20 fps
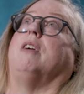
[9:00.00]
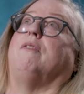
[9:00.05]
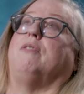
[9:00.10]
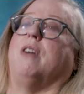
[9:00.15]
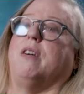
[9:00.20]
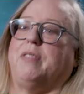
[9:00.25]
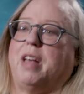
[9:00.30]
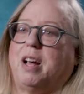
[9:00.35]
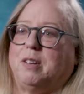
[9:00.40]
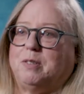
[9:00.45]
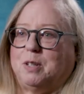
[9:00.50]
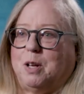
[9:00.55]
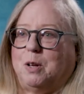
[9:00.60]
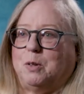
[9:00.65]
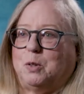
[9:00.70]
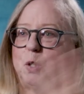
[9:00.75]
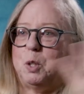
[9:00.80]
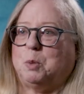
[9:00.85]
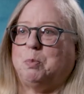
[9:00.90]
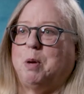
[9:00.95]
to have
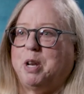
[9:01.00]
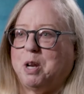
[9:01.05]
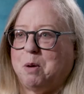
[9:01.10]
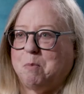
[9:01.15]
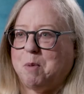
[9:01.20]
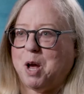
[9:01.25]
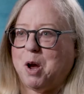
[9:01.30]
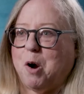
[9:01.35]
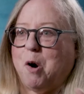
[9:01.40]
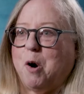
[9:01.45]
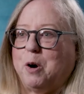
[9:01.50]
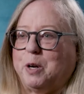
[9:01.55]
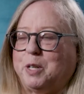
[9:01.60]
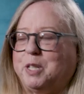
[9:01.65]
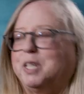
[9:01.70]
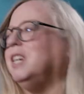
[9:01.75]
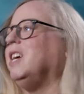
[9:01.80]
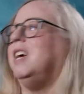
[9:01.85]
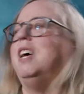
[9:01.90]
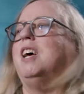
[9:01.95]
$5,000 to spend on my
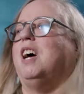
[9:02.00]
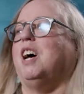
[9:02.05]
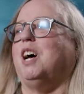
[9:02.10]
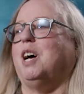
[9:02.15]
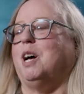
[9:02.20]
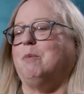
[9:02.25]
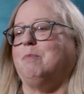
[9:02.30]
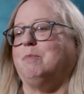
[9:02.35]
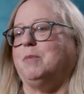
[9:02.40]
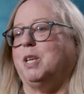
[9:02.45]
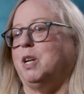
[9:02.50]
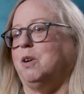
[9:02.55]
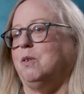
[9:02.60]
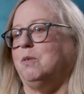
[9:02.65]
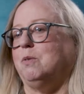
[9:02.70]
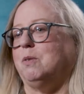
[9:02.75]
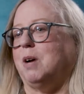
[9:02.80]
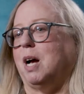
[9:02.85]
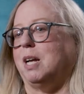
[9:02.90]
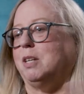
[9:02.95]
art. Um, you know,
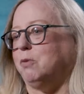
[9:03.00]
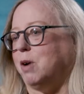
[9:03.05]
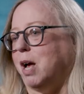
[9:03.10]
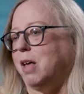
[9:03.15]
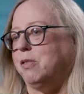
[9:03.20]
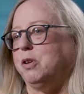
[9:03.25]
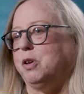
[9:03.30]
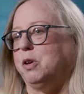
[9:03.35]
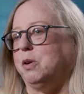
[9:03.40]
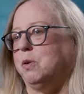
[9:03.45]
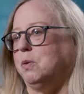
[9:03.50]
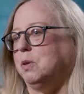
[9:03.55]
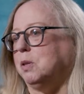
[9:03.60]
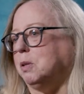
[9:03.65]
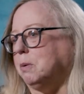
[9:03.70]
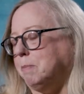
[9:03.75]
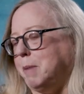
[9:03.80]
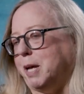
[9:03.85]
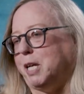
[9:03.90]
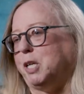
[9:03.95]
I'd rather you
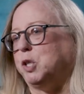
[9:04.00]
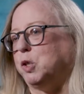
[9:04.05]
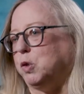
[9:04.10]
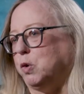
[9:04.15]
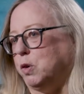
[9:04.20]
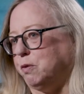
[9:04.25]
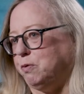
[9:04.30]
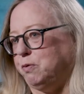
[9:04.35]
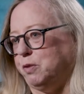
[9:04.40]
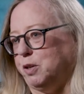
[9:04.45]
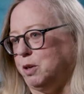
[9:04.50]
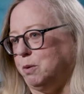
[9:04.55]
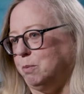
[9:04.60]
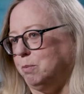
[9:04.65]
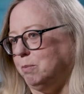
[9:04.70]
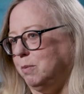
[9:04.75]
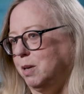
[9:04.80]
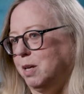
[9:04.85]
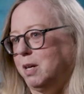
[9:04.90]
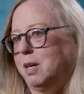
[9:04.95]
make a short film
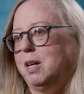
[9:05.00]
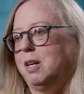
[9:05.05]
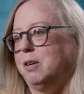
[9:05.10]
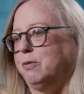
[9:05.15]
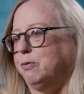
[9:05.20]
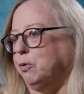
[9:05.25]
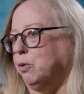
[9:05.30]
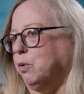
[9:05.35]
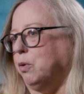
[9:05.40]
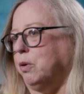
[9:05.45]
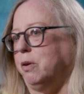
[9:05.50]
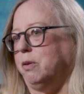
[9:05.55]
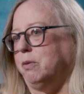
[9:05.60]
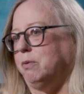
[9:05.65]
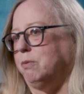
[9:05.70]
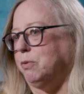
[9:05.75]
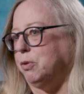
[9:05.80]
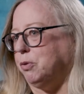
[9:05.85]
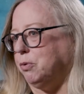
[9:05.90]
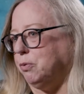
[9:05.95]

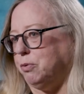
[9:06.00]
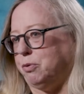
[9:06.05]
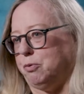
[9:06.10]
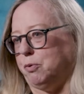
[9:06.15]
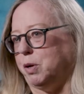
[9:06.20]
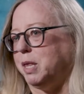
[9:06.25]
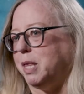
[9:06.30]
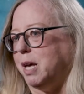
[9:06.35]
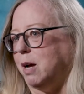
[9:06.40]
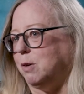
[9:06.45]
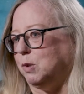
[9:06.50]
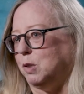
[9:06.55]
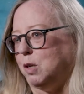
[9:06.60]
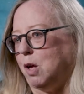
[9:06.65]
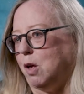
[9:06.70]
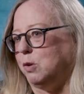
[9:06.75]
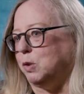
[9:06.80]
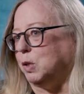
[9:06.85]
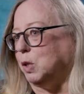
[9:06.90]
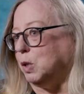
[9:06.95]
for
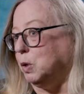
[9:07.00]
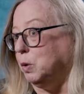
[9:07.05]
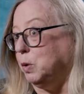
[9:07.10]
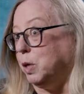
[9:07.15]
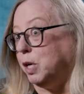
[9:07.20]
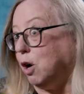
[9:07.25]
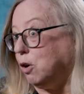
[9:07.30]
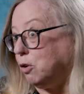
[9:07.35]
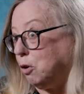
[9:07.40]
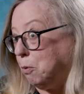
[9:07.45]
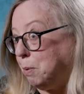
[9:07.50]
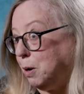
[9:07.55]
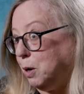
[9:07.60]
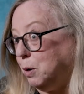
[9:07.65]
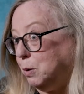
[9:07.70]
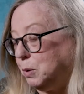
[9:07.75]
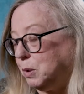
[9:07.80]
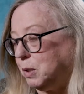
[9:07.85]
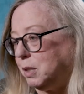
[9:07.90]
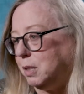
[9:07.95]
$3,000, including all your
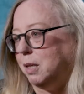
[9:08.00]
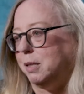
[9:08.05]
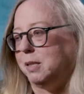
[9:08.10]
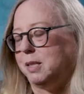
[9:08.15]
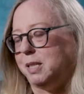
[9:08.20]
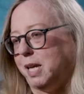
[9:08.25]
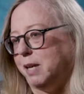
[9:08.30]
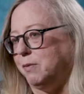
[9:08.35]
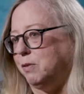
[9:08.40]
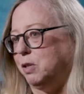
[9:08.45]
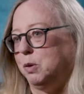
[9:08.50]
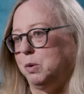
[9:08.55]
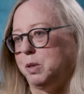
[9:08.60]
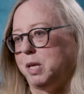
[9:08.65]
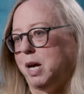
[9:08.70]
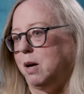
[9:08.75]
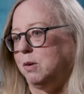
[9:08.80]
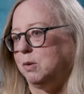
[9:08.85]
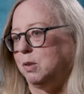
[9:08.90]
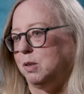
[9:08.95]
posts, and save
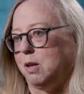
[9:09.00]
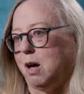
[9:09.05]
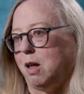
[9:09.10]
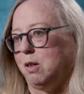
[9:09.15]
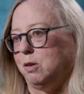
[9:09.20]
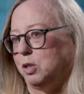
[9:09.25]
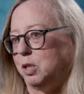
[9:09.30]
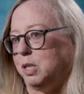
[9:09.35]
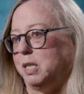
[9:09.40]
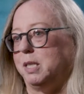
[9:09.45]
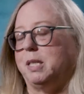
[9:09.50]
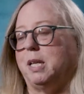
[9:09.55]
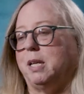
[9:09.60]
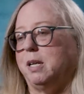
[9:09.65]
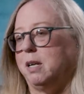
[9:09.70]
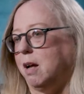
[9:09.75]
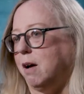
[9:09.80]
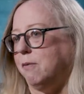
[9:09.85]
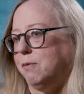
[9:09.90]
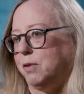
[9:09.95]
$2,000 to send
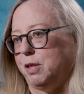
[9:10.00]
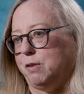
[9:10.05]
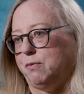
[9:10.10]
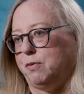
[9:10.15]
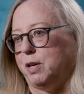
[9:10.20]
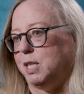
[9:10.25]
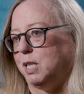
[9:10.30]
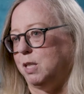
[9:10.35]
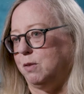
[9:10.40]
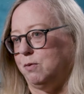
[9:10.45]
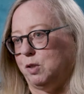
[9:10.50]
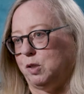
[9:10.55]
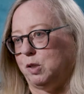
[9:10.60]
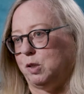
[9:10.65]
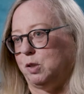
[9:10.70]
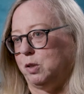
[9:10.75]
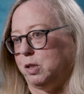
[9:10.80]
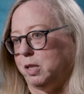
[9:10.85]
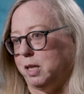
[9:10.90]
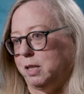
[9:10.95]
it off on the festival
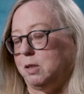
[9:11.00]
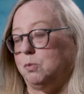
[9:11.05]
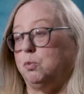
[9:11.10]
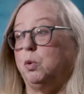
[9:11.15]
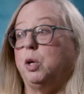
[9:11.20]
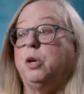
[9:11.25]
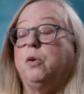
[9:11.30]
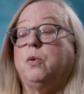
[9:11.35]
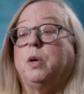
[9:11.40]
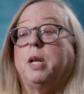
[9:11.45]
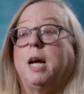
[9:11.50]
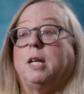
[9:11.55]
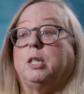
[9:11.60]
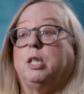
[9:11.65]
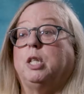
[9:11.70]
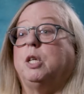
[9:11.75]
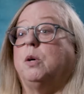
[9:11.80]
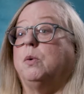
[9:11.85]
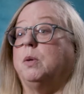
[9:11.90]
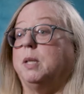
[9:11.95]
circuits where you can
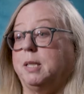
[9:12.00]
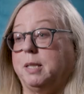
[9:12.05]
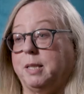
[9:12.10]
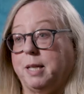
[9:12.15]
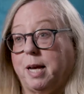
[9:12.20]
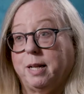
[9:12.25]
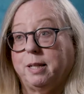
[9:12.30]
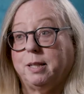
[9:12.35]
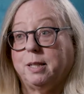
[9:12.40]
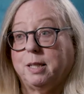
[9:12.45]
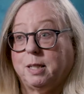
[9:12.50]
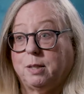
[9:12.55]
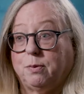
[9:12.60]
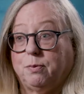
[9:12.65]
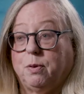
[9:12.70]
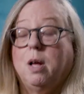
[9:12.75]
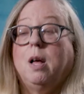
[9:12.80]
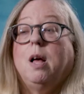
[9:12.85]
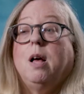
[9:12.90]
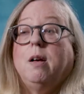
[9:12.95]
actually go and attend
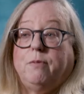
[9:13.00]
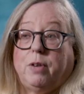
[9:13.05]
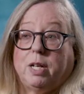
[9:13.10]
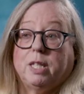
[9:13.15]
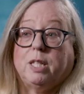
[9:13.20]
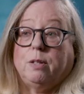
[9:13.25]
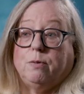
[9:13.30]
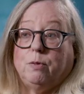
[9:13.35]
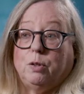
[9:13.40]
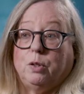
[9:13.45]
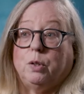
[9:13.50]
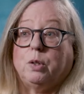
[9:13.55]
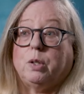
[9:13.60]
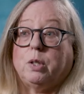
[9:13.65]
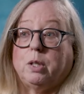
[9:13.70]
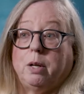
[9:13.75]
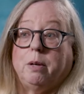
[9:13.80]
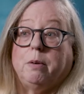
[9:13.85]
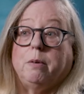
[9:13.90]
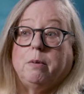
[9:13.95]
these
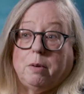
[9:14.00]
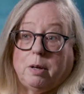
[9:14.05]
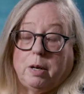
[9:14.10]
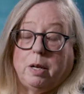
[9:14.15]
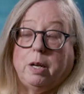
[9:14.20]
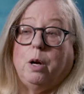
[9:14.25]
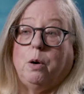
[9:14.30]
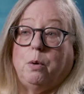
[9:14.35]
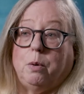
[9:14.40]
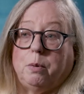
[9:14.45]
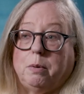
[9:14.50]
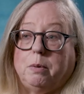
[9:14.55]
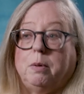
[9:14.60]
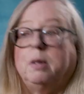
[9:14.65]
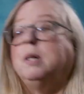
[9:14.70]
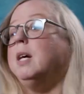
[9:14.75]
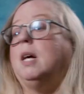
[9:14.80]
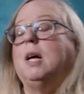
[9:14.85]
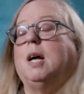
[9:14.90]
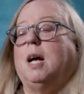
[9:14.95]
festivals. And, you
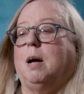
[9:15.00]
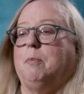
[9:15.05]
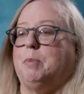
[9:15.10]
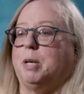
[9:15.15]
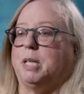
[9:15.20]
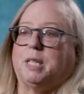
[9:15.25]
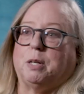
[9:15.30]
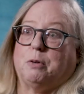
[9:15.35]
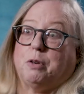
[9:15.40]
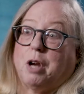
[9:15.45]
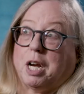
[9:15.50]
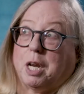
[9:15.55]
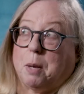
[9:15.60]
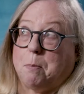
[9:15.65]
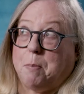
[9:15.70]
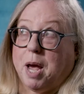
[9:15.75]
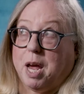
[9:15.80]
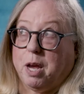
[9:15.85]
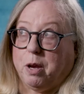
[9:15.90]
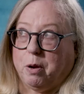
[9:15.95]
know, uh, because they're not
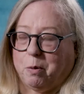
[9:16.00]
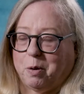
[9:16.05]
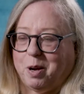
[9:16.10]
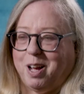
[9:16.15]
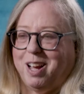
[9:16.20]
going to pay you.